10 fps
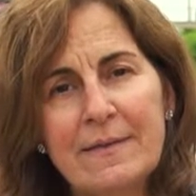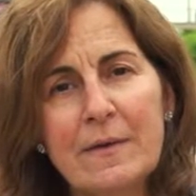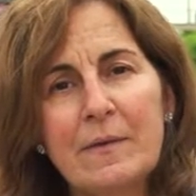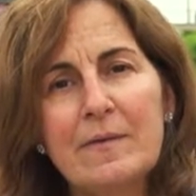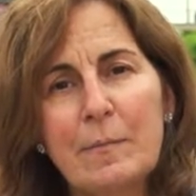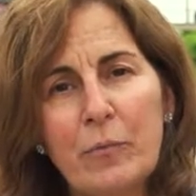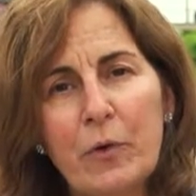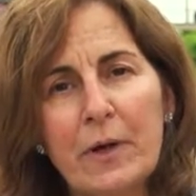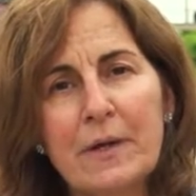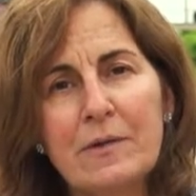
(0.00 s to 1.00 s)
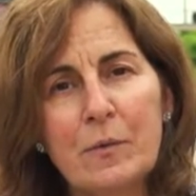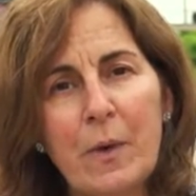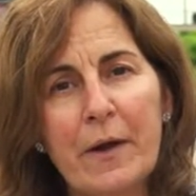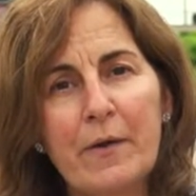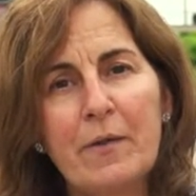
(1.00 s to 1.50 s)
so it's important to
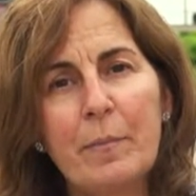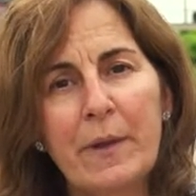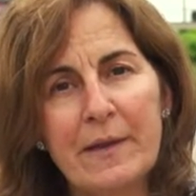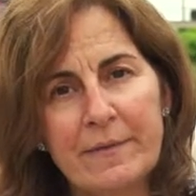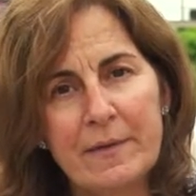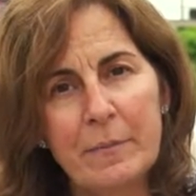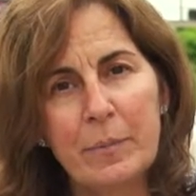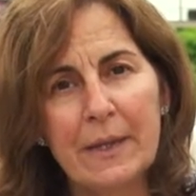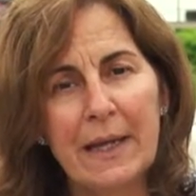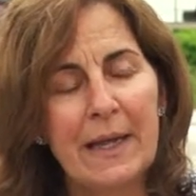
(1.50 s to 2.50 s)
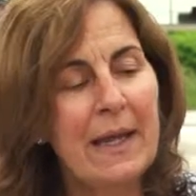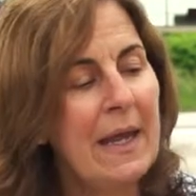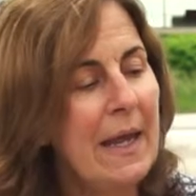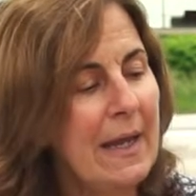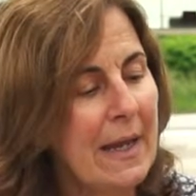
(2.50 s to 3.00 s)
water the base of the plant
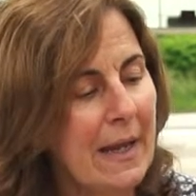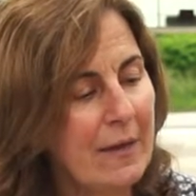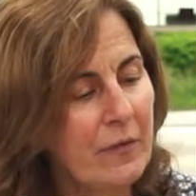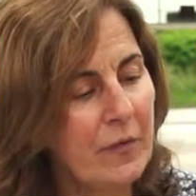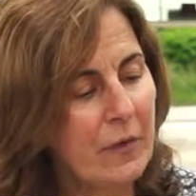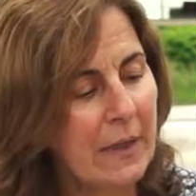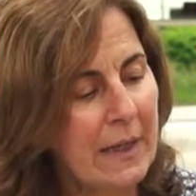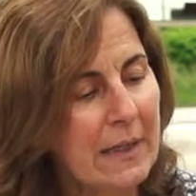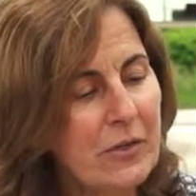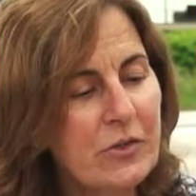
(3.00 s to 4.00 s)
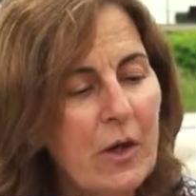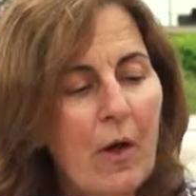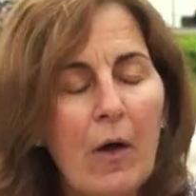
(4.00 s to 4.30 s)
and not the foliage.